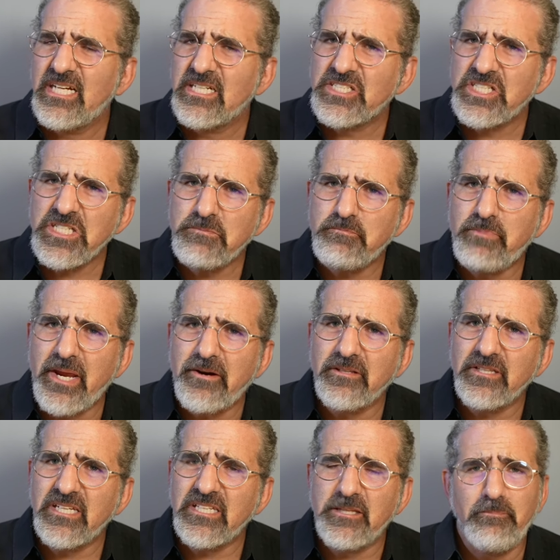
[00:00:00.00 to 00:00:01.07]
she's
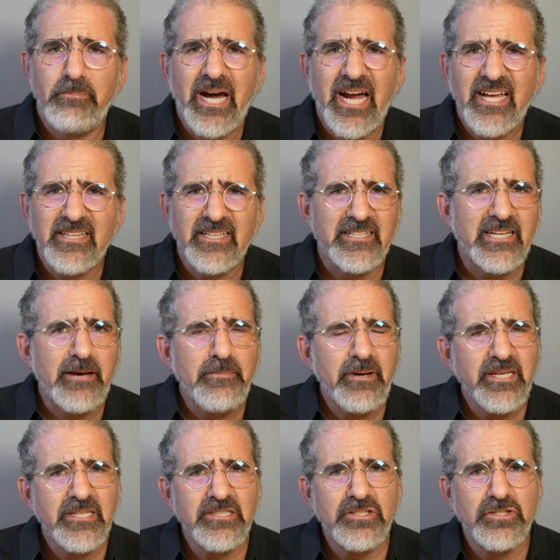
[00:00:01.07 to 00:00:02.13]
barely in the pilot. I
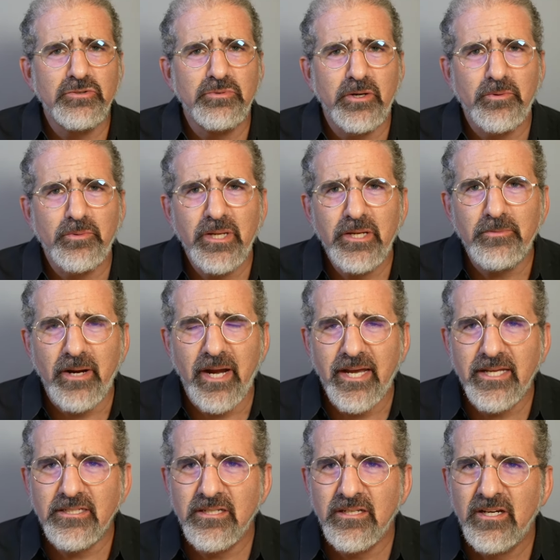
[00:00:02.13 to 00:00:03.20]
might need to do a
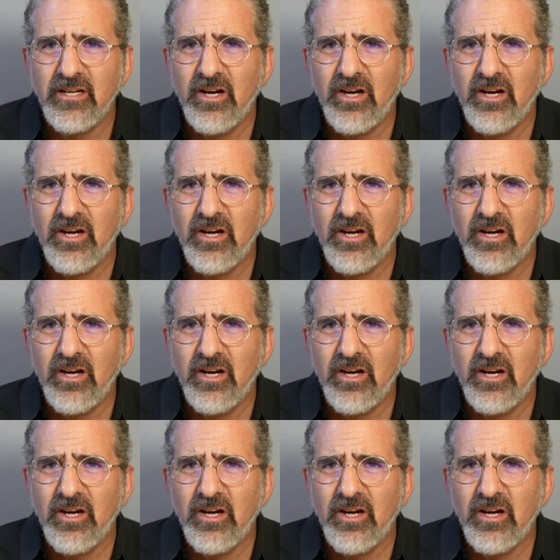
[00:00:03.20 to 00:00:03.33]
rewrite.